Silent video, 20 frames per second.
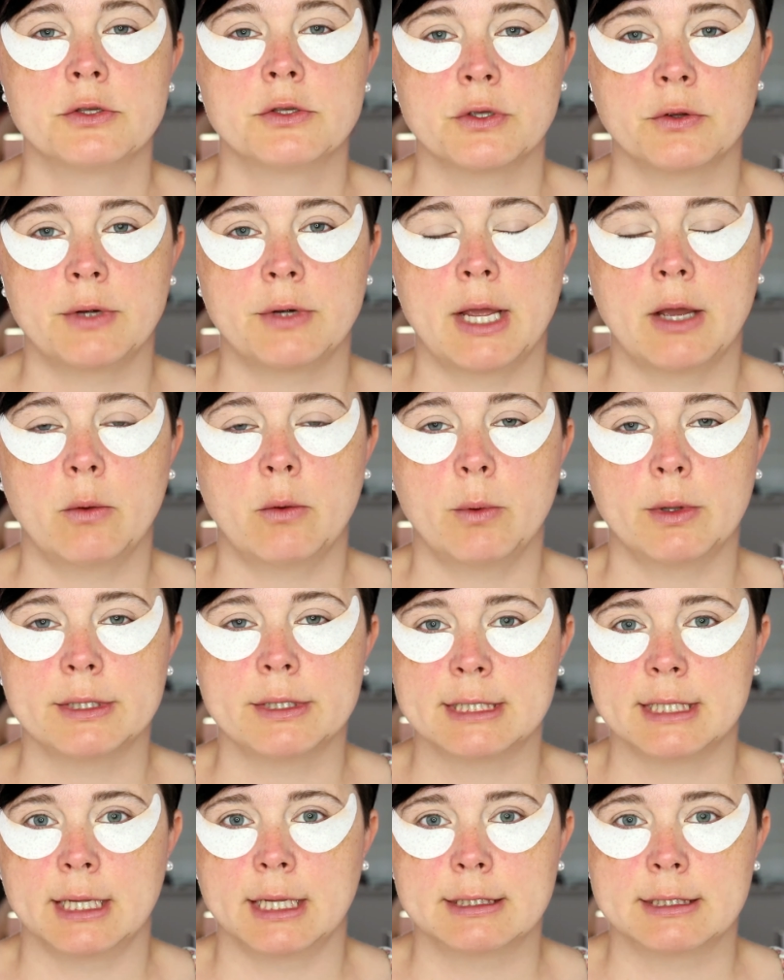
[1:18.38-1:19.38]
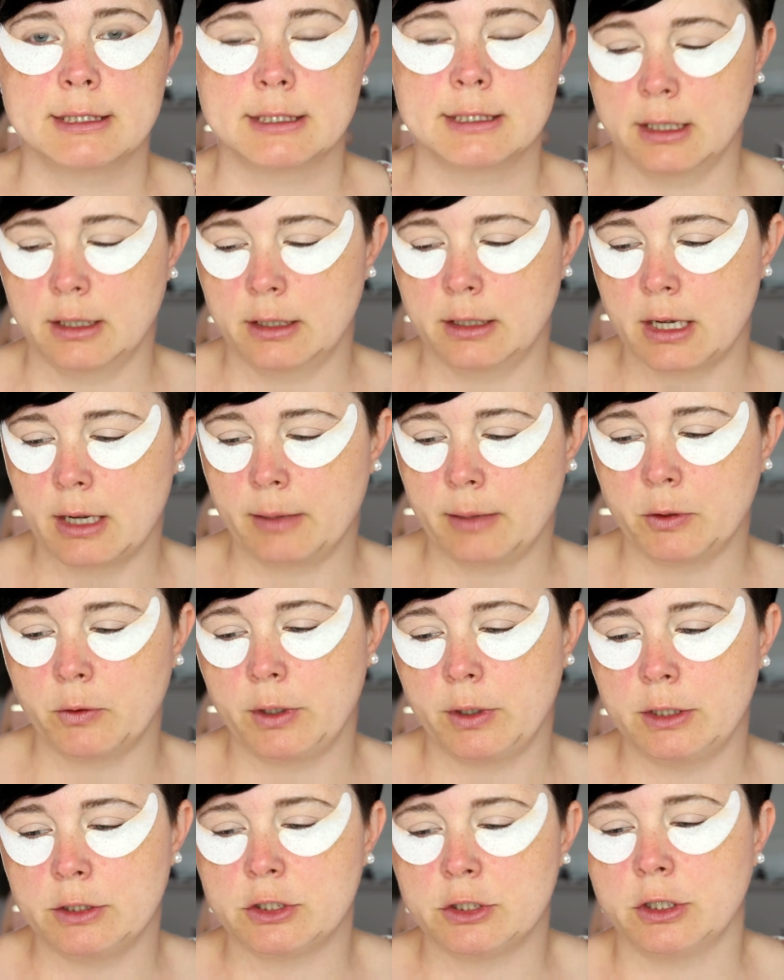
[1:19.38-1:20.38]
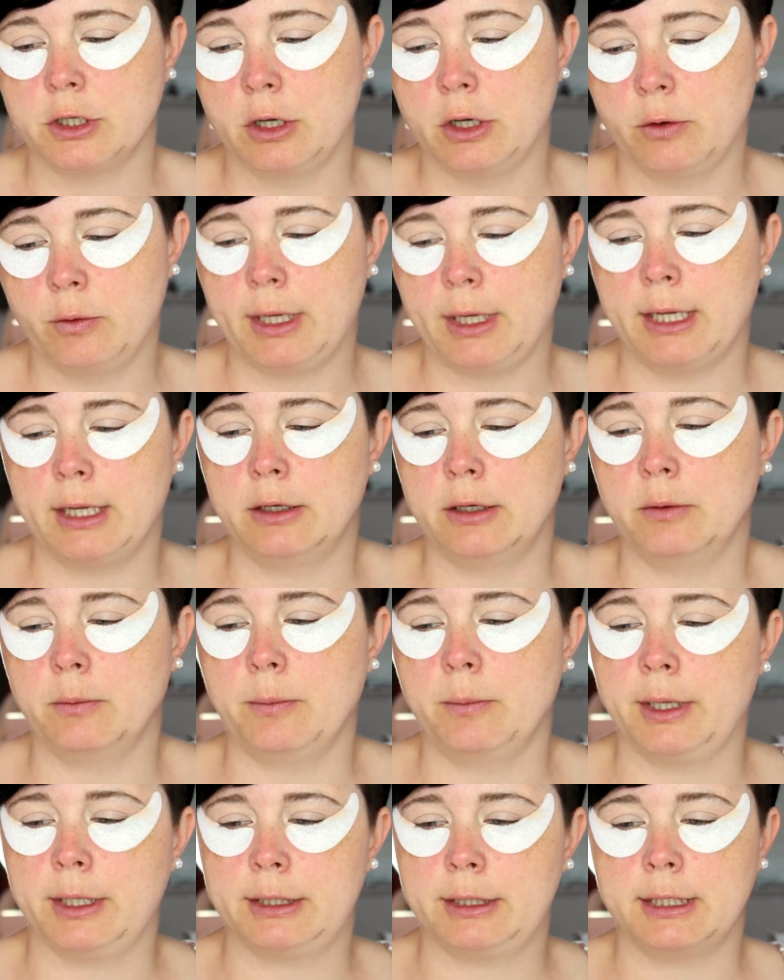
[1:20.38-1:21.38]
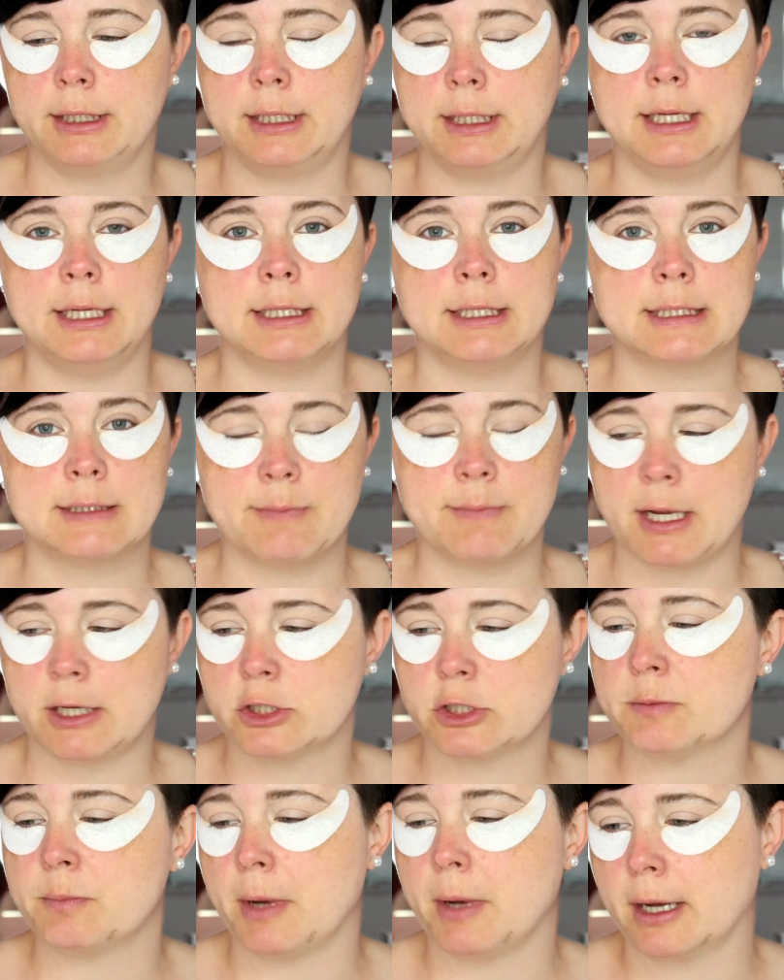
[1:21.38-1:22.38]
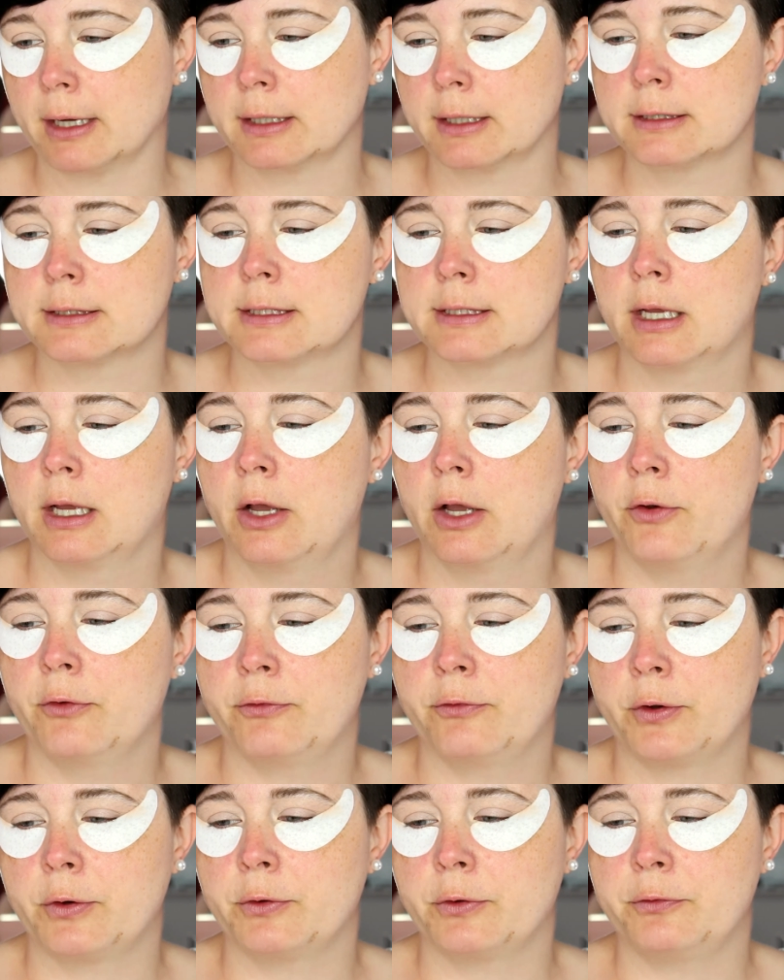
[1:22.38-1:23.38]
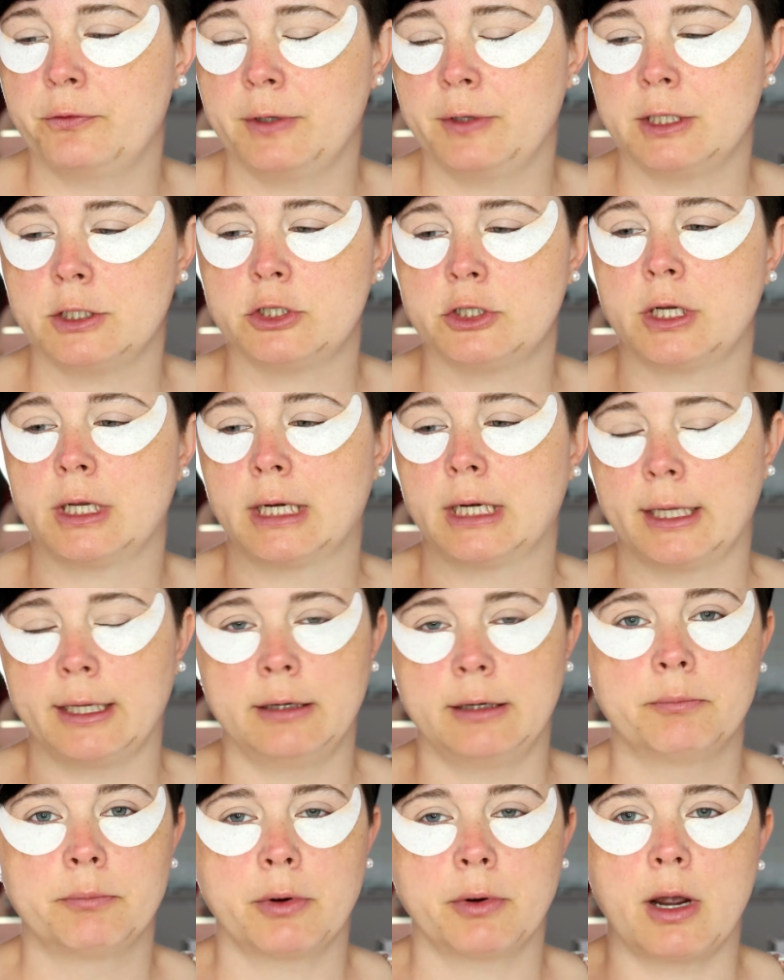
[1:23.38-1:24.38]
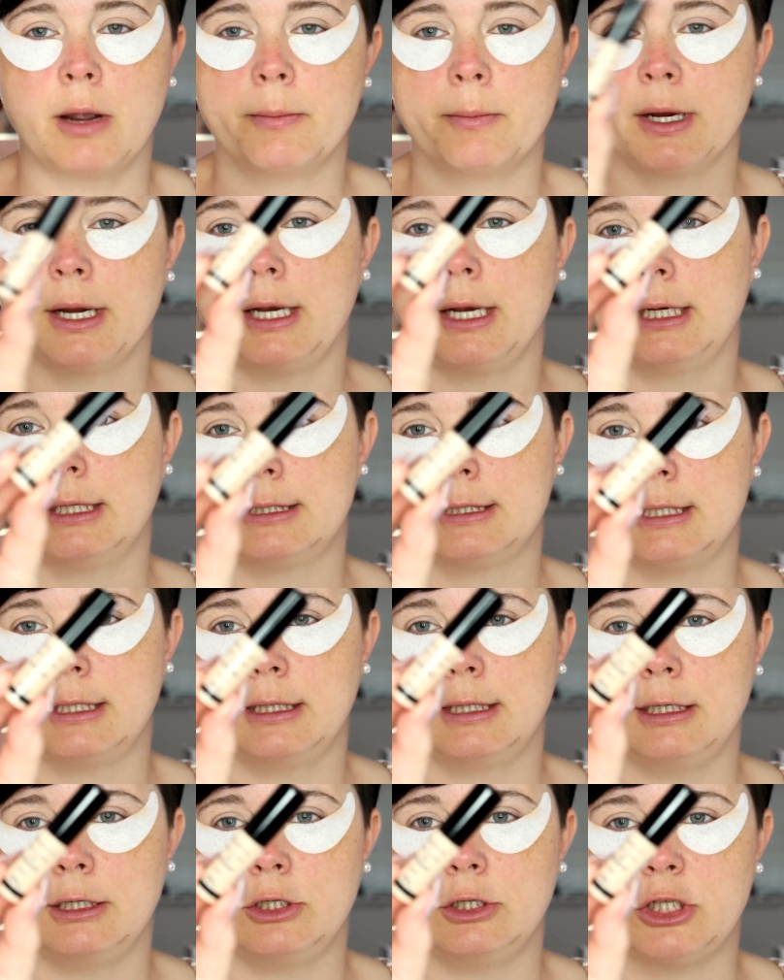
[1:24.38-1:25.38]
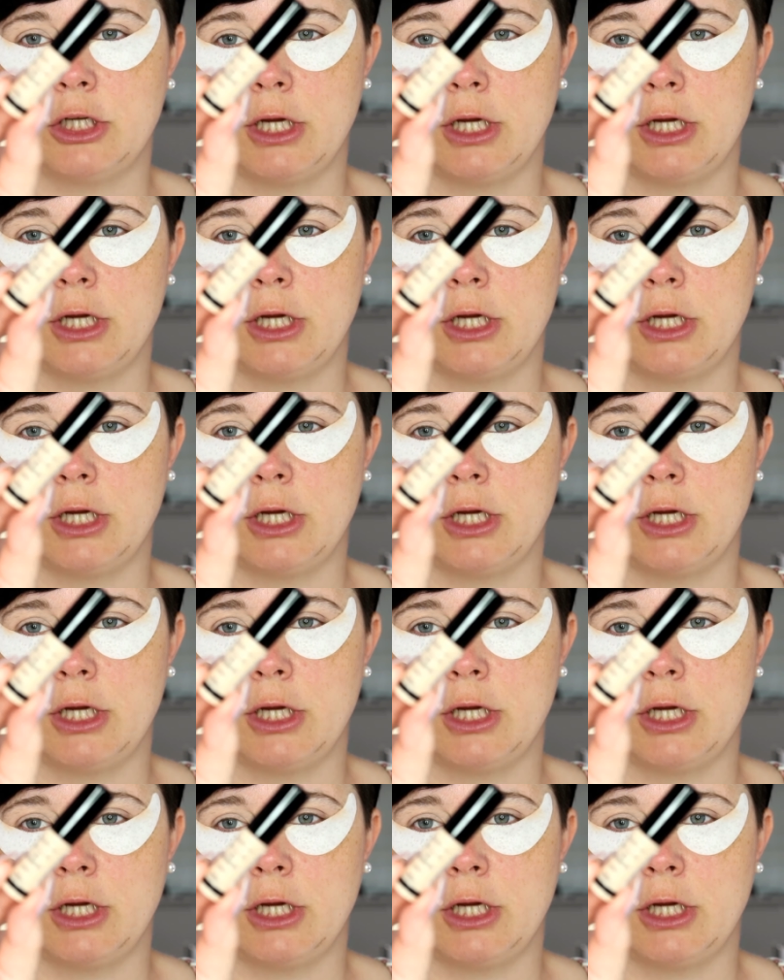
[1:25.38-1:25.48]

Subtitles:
So now once that's done, I'm going to go in with the Smashbox Photo Finish Lid Primer, and it's in the